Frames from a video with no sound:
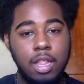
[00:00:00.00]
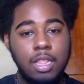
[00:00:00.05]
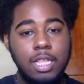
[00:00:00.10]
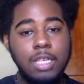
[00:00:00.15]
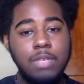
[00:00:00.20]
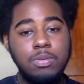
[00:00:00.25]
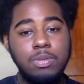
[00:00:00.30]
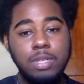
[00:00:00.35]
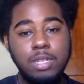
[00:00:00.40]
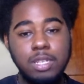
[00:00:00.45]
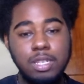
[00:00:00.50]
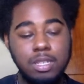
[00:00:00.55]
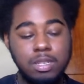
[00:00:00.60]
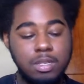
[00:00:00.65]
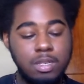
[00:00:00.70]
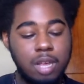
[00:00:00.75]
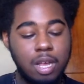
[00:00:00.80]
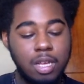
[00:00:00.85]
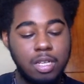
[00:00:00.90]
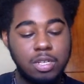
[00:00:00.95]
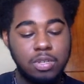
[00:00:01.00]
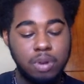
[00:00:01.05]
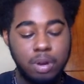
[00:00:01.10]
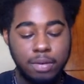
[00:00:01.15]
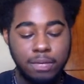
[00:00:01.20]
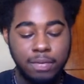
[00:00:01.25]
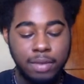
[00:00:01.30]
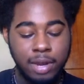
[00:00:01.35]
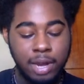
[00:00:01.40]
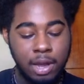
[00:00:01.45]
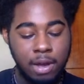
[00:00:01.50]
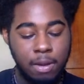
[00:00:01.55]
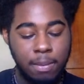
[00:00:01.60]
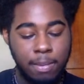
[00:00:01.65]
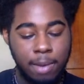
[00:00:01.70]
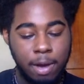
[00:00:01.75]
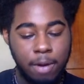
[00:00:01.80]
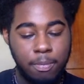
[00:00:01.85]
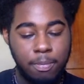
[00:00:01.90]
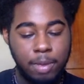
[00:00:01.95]
this was just a short video
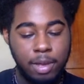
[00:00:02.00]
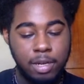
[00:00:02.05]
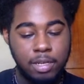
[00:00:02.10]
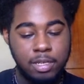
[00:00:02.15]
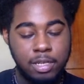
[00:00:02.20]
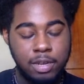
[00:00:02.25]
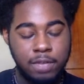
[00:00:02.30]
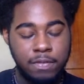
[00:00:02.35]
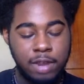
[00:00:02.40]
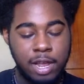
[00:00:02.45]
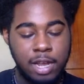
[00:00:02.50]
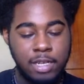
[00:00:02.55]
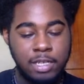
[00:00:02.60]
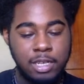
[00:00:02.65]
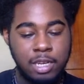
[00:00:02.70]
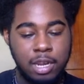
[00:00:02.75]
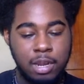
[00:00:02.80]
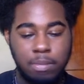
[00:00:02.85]
about picture divination